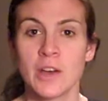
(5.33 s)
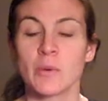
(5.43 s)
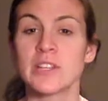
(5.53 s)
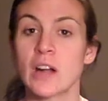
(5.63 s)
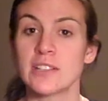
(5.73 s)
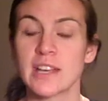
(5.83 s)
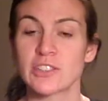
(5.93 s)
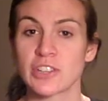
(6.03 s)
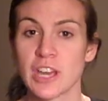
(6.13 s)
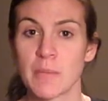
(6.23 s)
We talked
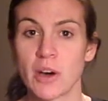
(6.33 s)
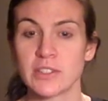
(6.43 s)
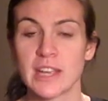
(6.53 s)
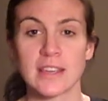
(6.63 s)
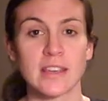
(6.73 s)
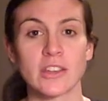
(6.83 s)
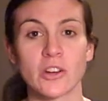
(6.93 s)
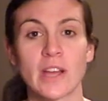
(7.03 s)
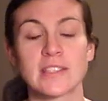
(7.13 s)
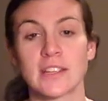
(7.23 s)
yesterday about taking
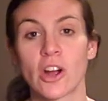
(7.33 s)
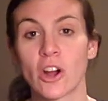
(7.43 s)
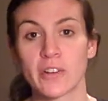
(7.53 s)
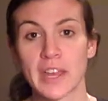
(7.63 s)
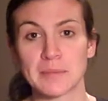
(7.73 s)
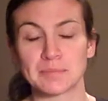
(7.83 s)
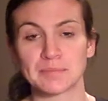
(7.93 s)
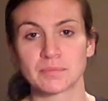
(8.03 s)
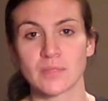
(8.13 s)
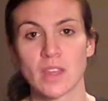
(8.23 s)
your resting heart rate.
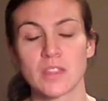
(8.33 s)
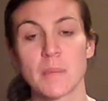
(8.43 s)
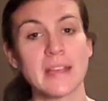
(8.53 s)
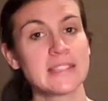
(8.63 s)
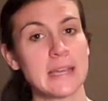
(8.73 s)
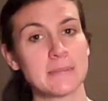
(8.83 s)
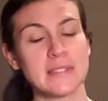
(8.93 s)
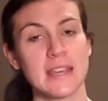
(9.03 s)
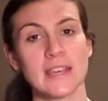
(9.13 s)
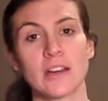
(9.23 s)
The best time to
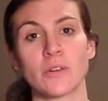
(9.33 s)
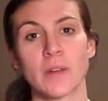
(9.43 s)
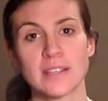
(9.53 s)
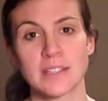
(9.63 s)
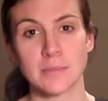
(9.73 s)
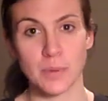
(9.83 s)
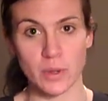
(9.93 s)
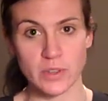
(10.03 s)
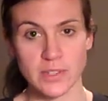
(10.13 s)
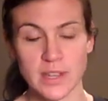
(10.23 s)
take a resting
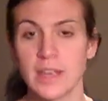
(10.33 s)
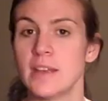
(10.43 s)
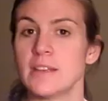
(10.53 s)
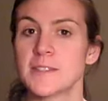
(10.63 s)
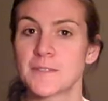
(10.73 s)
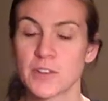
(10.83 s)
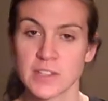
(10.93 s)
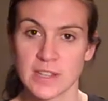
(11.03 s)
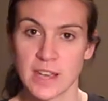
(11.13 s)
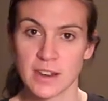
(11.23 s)
pulse is
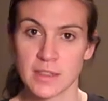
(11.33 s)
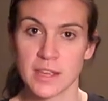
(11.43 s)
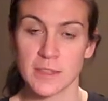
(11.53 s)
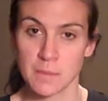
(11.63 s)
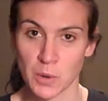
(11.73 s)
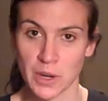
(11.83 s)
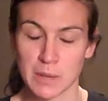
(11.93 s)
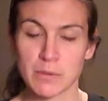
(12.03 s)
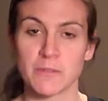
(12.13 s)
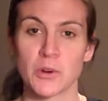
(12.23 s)
first thing in the
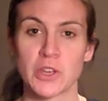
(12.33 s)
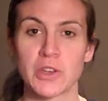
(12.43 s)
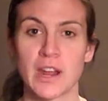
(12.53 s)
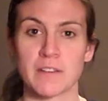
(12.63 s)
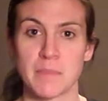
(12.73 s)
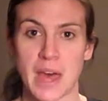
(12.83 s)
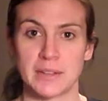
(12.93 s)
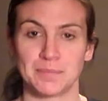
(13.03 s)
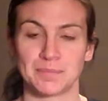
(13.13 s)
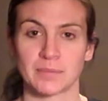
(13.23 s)
morning before you get out of
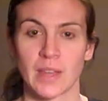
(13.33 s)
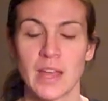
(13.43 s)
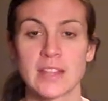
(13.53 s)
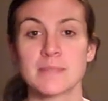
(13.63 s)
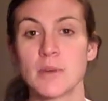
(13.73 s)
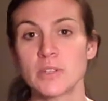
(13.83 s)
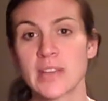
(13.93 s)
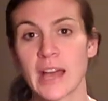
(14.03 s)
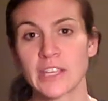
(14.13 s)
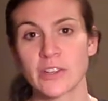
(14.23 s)
bed. It's most
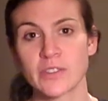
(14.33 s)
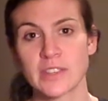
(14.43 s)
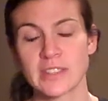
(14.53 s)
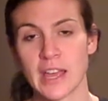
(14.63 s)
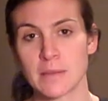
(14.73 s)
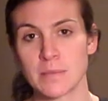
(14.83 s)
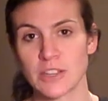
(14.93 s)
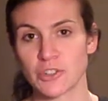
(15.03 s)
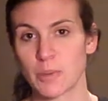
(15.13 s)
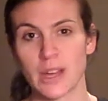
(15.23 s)
accurate this time
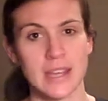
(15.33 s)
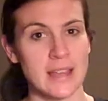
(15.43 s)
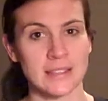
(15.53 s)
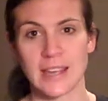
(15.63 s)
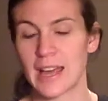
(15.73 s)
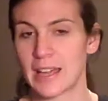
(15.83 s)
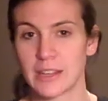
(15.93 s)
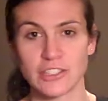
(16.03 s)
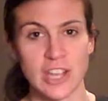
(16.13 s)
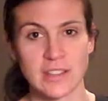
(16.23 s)
because your body hasn't had
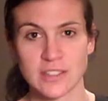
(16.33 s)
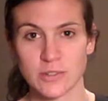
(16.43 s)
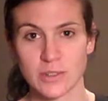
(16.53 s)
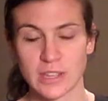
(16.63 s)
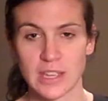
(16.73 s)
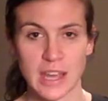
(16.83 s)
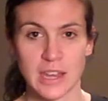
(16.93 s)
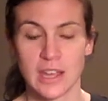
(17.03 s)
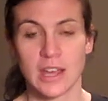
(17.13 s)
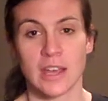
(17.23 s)
a chance to really
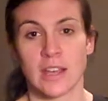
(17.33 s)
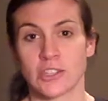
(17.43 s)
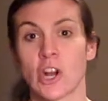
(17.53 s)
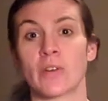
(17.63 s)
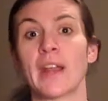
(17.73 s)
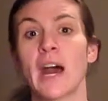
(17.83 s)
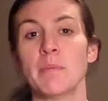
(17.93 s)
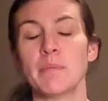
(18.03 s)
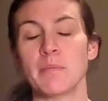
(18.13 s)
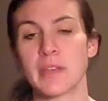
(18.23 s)
get its heart rate
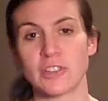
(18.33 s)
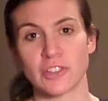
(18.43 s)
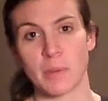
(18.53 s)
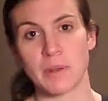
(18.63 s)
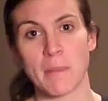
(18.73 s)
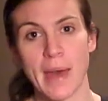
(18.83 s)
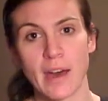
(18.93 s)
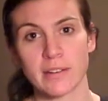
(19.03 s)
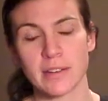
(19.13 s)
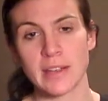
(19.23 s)
up because you're up and
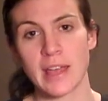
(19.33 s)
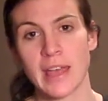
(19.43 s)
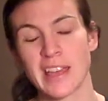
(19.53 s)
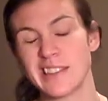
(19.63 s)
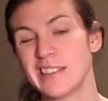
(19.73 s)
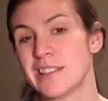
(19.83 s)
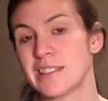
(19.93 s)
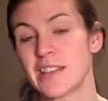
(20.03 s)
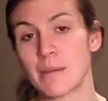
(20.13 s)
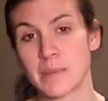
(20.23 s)
about, and
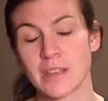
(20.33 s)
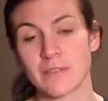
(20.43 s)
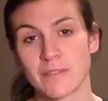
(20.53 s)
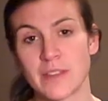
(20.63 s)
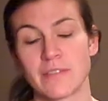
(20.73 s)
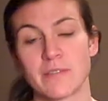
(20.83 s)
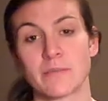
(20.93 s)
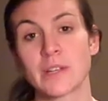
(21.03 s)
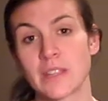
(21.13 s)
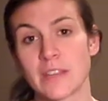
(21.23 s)
it's not being
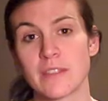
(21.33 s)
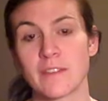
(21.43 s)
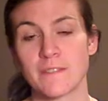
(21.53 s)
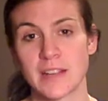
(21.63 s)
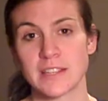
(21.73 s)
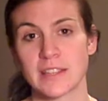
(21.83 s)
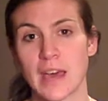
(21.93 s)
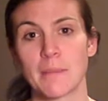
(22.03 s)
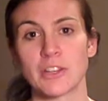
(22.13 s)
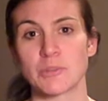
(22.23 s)
really affected
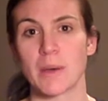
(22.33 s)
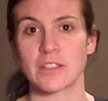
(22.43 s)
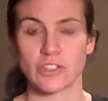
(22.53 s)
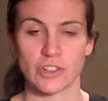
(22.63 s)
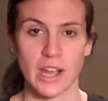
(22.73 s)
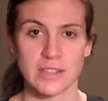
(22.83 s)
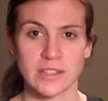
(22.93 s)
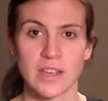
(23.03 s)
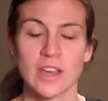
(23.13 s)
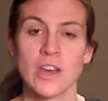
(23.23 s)
that much by
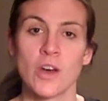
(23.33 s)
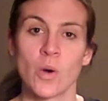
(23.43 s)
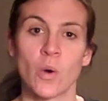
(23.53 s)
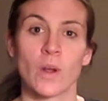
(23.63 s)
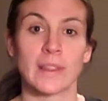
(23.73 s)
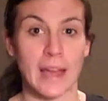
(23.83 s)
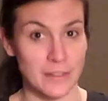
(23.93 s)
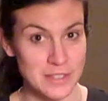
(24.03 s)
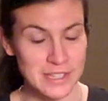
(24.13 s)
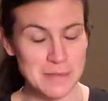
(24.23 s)
stress or lack
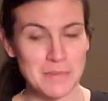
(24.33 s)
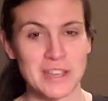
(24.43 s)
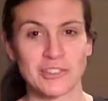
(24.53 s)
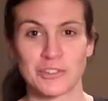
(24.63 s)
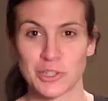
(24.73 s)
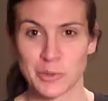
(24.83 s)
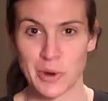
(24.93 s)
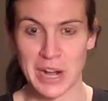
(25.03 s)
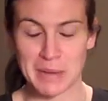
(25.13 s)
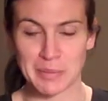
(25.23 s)
of sleep because you just
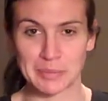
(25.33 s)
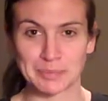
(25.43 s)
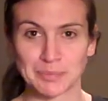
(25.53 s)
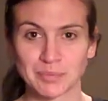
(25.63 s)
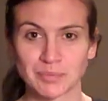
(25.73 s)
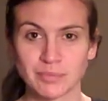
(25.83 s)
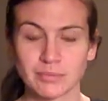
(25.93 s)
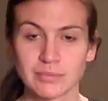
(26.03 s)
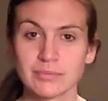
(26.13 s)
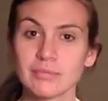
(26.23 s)
woke up.
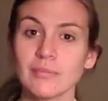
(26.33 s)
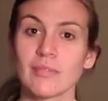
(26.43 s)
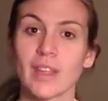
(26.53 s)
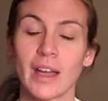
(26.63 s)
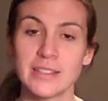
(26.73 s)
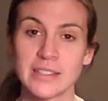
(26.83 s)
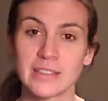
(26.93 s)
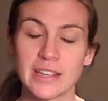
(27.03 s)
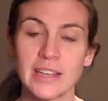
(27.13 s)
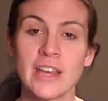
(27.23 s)

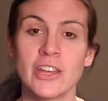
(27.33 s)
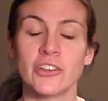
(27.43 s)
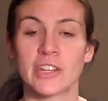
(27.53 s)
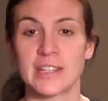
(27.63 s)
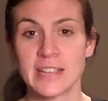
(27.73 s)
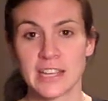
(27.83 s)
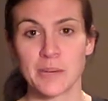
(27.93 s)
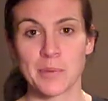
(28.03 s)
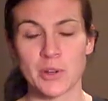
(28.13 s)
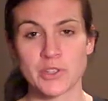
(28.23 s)
Ideally, you're going to take
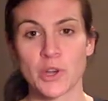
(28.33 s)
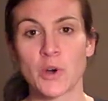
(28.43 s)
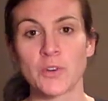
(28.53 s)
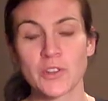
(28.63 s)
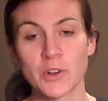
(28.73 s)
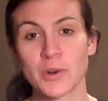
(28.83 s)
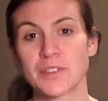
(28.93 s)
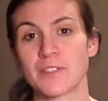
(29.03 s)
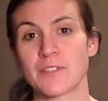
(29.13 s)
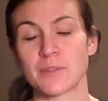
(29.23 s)
your pulse over the
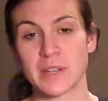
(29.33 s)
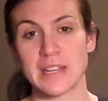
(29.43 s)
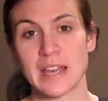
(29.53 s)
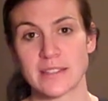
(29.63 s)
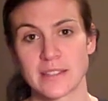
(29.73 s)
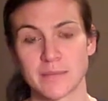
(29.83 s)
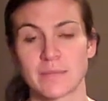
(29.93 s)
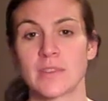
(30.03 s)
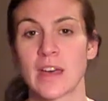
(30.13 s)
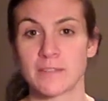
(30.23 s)
course of 3 days,
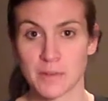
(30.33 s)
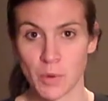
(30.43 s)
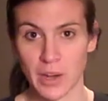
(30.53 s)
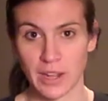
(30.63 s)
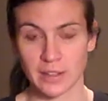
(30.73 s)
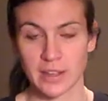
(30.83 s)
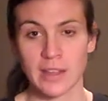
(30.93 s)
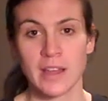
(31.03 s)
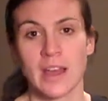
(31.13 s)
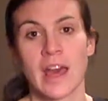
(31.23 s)
every morning,
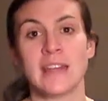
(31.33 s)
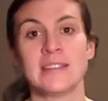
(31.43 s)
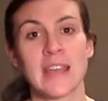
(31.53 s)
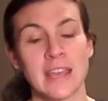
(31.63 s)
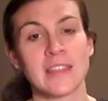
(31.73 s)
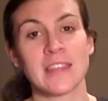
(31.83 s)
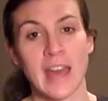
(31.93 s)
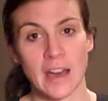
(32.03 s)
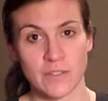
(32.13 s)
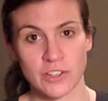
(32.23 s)
and take the
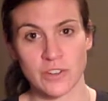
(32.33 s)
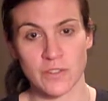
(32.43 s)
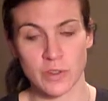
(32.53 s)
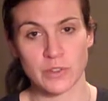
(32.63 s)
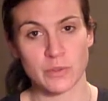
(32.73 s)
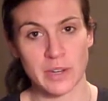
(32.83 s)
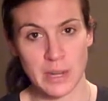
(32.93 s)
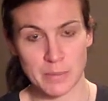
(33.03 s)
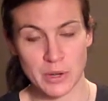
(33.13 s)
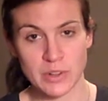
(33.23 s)
average of those three
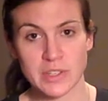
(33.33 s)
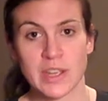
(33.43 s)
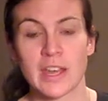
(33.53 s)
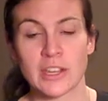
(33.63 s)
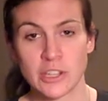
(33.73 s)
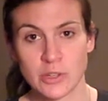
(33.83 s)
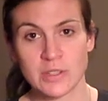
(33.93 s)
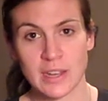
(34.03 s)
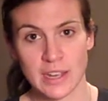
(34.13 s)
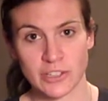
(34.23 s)
numbers and use
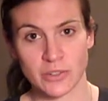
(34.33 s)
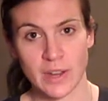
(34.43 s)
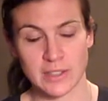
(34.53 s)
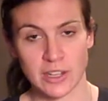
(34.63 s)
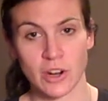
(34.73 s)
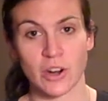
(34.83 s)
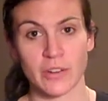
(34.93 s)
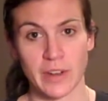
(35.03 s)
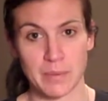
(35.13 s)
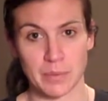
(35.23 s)
that as your resting
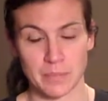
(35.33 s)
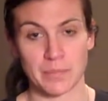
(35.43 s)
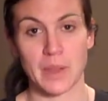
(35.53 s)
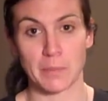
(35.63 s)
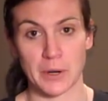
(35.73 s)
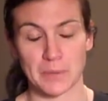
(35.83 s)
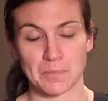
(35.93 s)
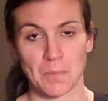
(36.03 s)
heart rate number.